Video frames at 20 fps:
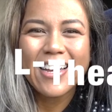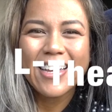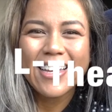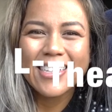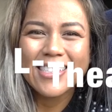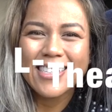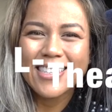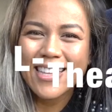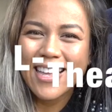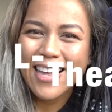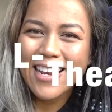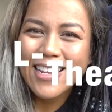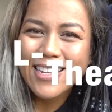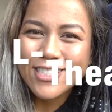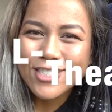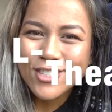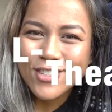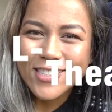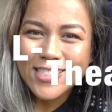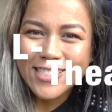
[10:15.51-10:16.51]
isn't that
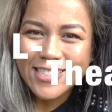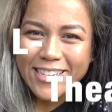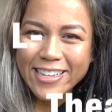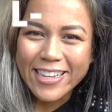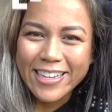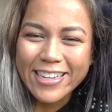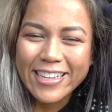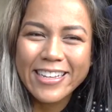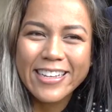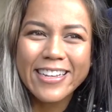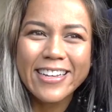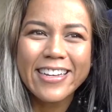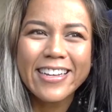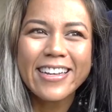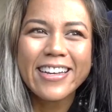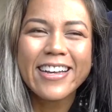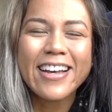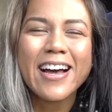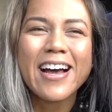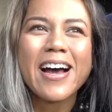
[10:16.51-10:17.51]
interesting?
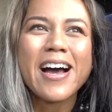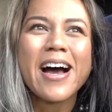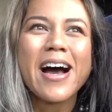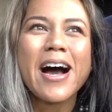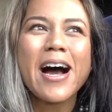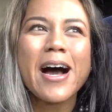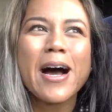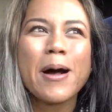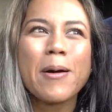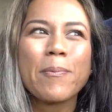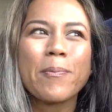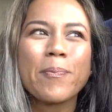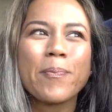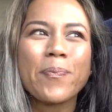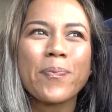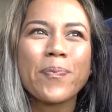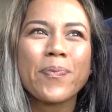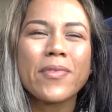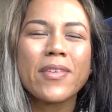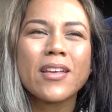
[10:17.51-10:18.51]
um,
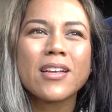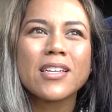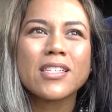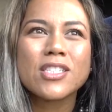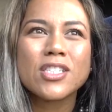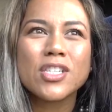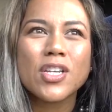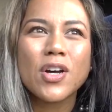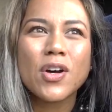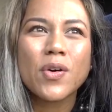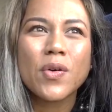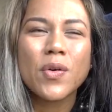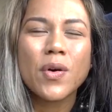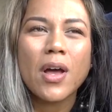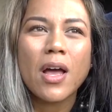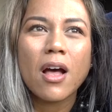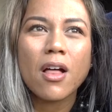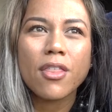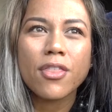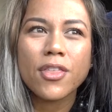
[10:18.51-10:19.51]
so
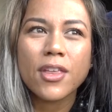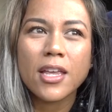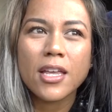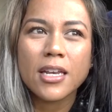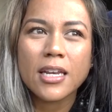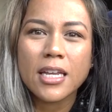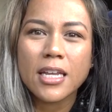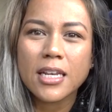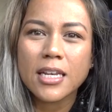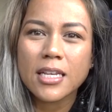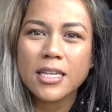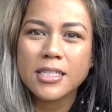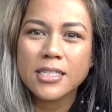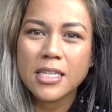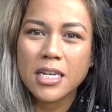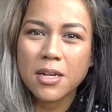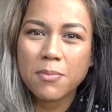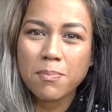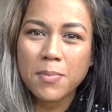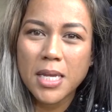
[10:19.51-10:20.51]
L-theanine is
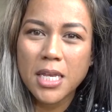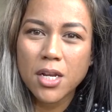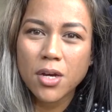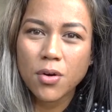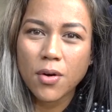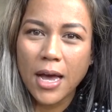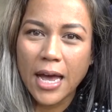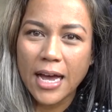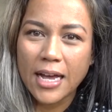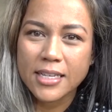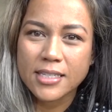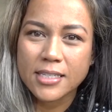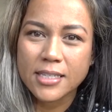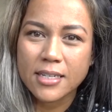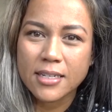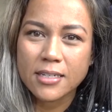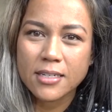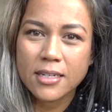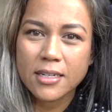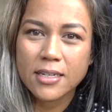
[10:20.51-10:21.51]
an amino
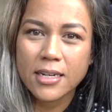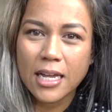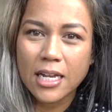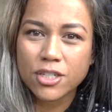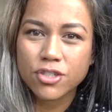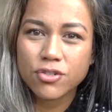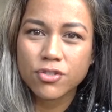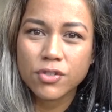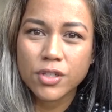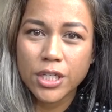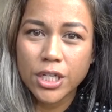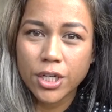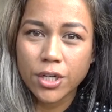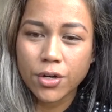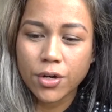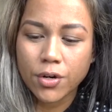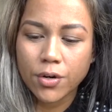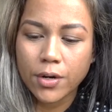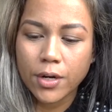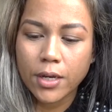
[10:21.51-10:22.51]
acid, naturally
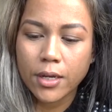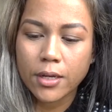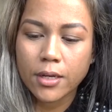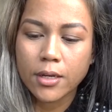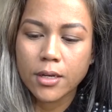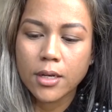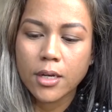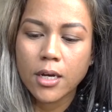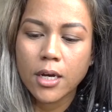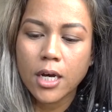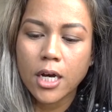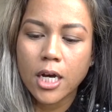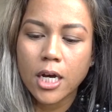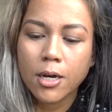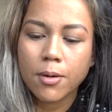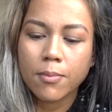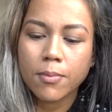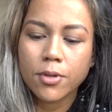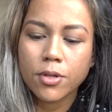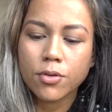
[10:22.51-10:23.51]
occurring.
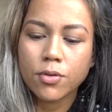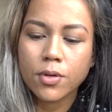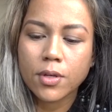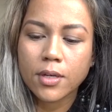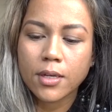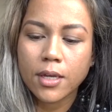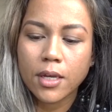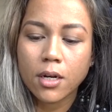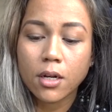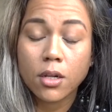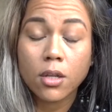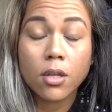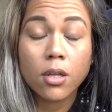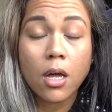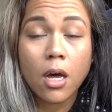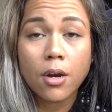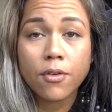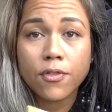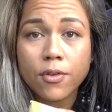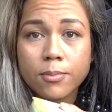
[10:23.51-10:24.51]
Um, you can get it a
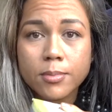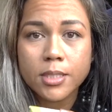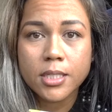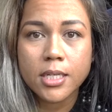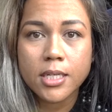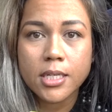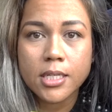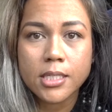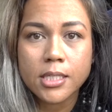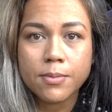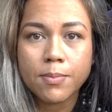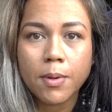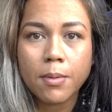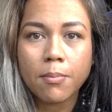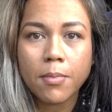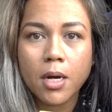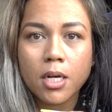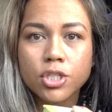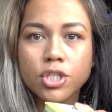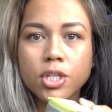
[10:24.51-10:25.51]
lot from teas, but
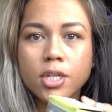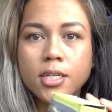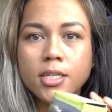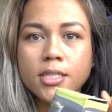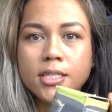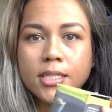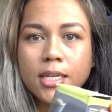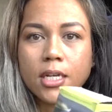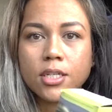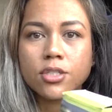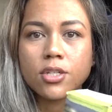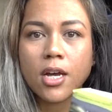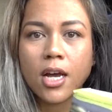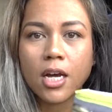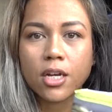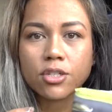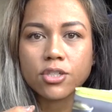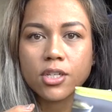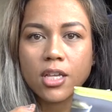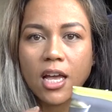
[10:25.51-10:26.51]
matcha is said to
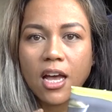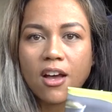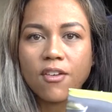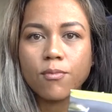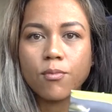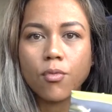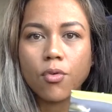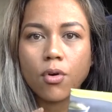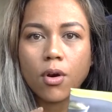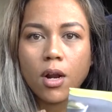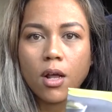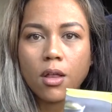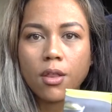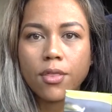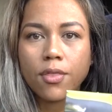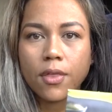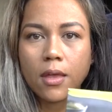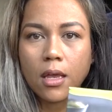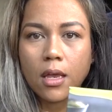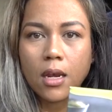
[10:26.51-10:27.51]
actually have more
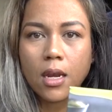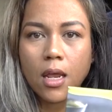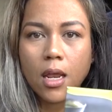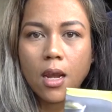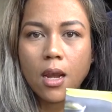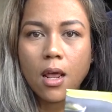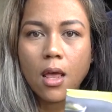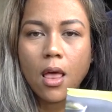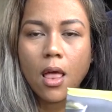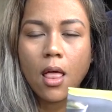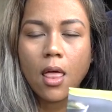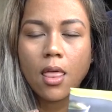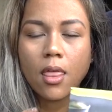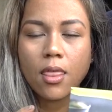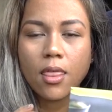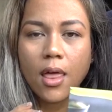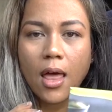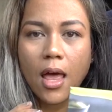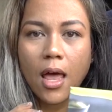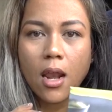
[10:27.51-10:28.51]
L-theanine
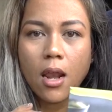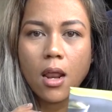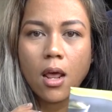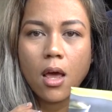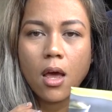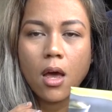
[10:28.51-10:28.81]
than